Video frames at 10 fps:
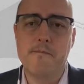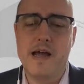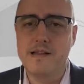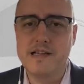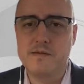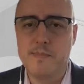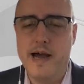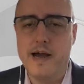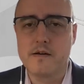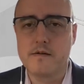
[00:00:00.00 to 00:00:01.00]
that leads
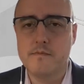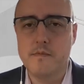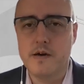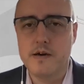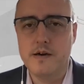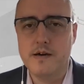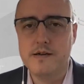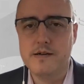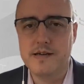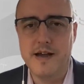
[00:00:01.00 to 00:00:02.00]
back
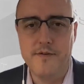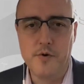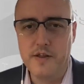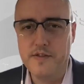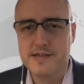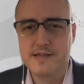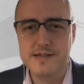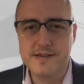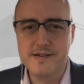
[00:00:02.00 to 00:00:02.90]
to everyone in this